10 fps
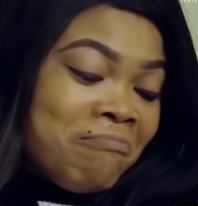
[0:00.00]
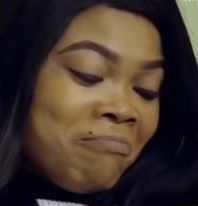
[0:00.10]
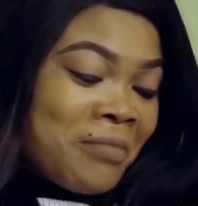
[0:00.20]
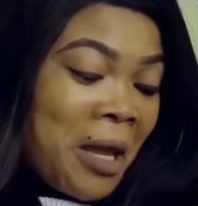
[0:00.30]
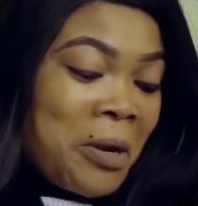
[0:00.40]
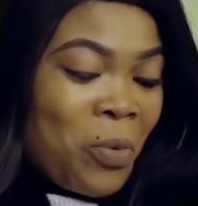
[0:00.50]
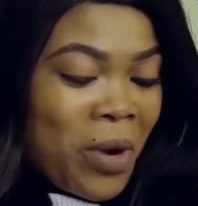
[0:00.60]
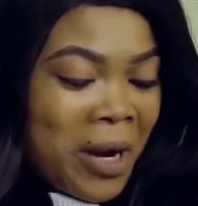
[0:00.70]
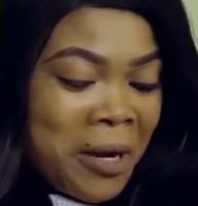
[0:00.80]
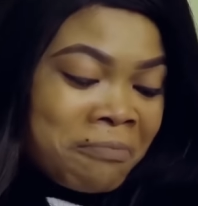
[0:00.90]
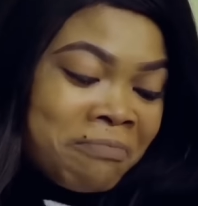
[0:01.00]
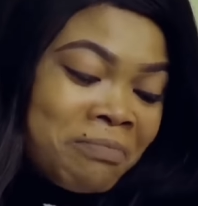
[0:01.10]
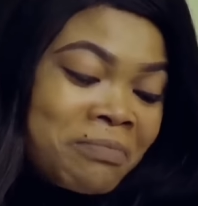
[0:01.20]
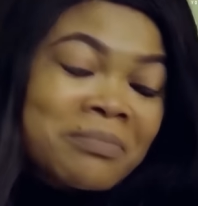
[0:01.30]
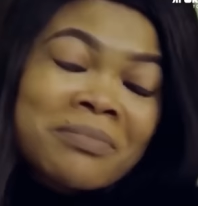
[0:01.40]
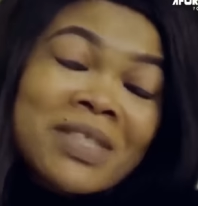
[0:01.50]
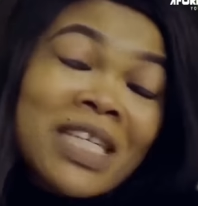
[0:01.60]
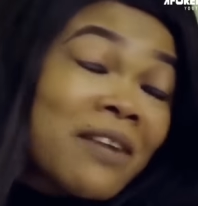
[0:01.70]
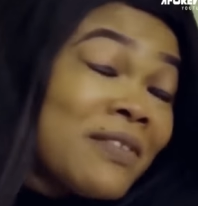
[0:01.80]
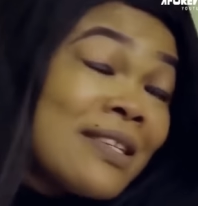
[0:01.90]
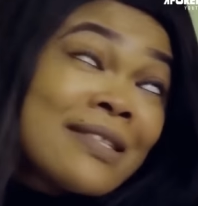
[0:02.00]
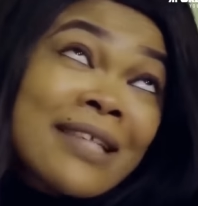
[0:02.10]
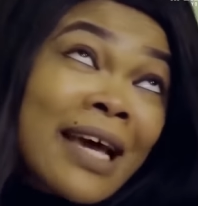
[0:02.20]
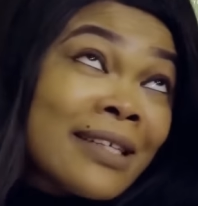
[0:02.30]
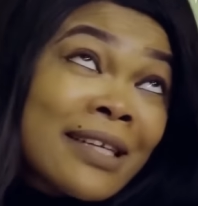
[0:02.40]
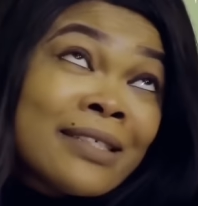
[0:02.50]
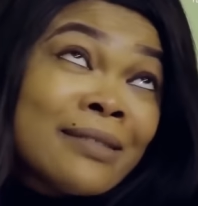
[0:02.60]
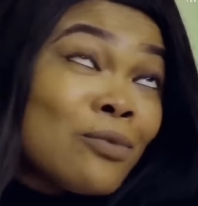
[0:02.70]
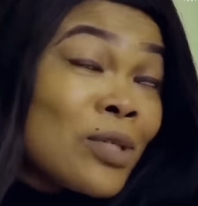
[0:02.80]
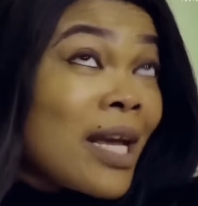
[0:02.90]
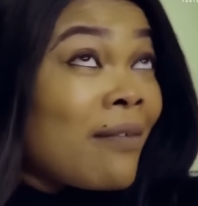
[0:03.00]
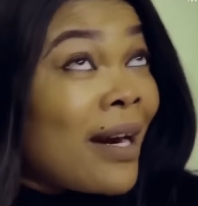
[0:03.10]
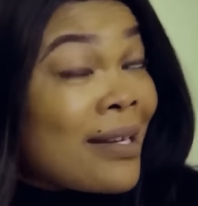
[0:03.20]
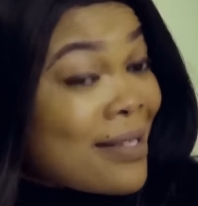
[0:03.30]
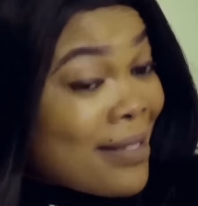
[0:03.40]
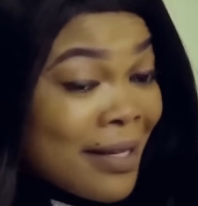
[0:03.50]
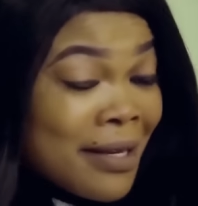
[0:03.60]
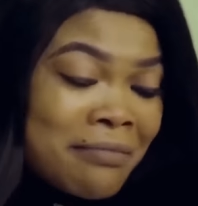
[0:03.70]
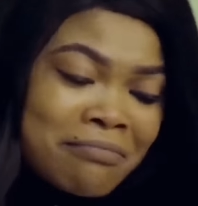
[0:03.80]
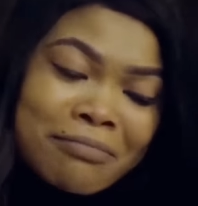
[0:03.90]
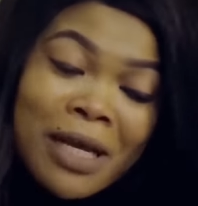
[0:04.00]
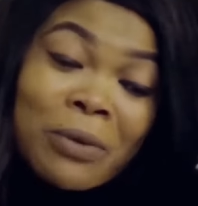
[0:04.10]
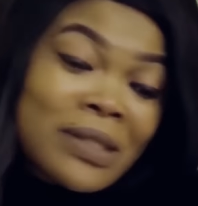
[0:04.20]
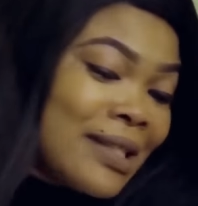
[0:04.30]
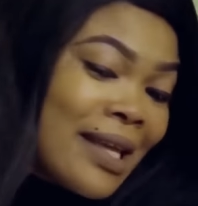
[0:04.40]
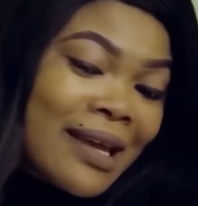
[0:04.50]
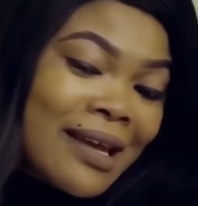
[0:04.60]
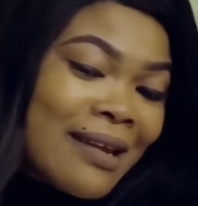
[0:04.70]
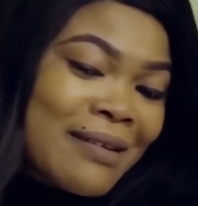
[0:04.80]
Anyway, I've decided whatever I see, I will take.